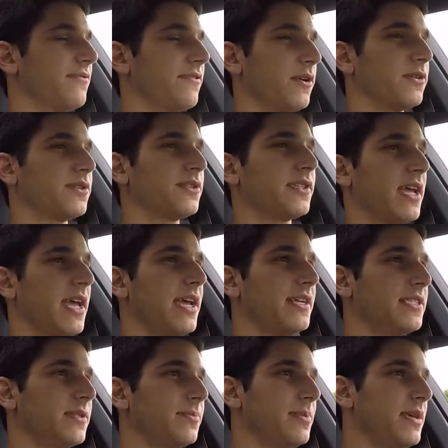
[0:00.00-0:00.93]
first
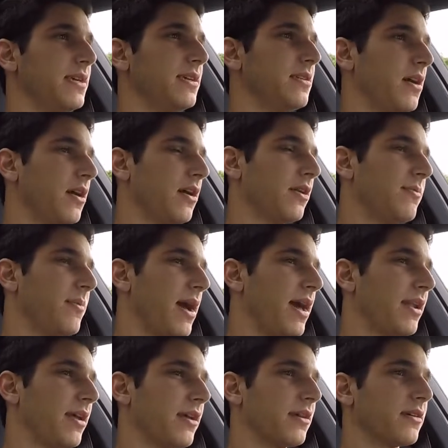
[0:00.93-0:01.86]
8-speed
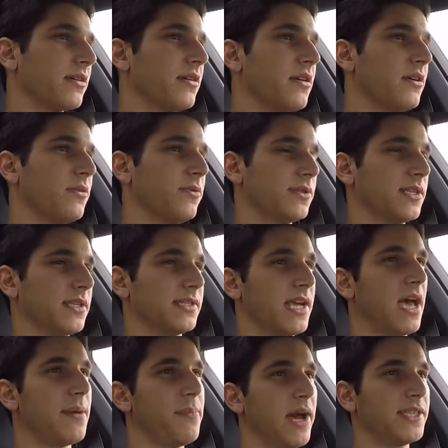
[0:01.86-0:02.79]
automatic was
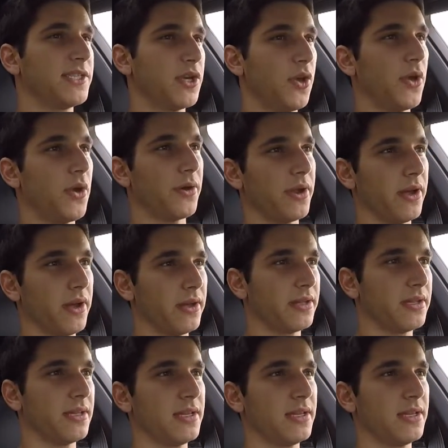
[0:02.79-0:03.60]
designed by Toyota,